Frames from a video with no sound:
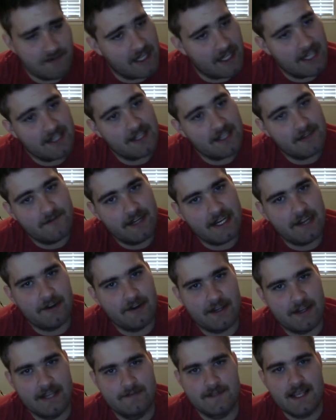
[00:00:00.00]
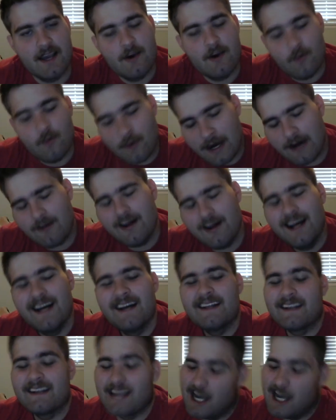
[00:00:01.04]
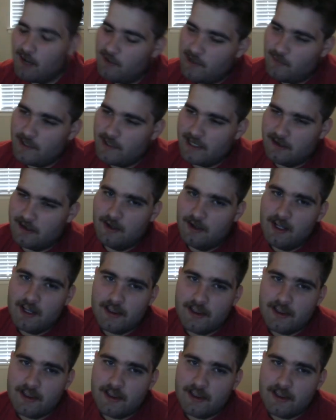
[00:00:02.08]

get into the video games. Well, now we will.